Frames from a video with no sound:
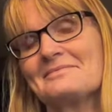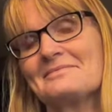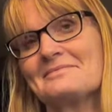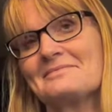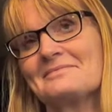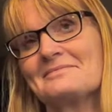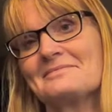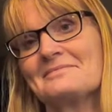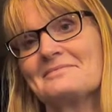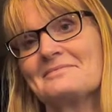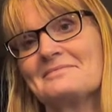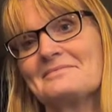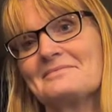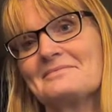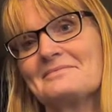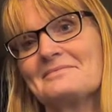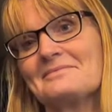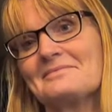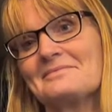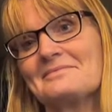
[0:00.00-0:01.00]

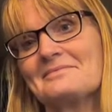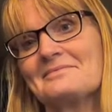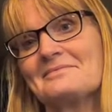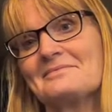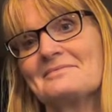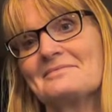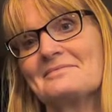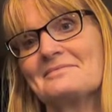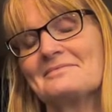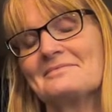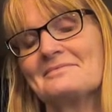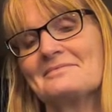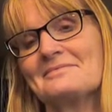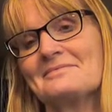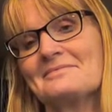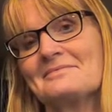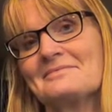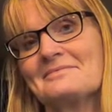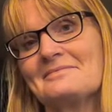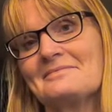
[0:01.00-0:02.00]

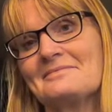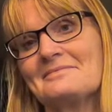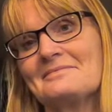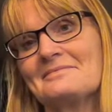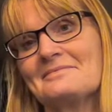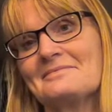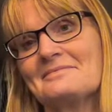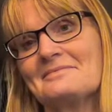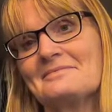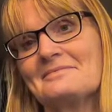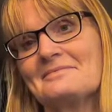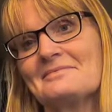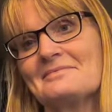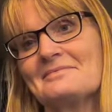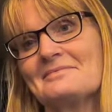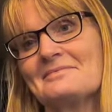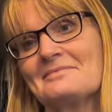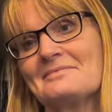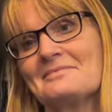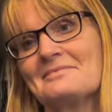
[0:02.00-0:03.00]

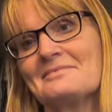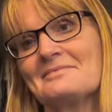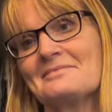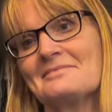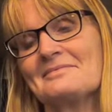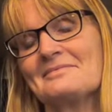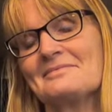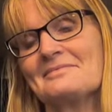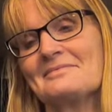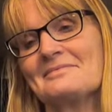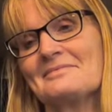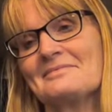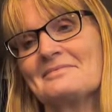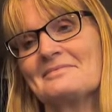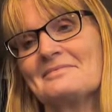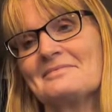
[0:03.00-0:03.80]
[no speech]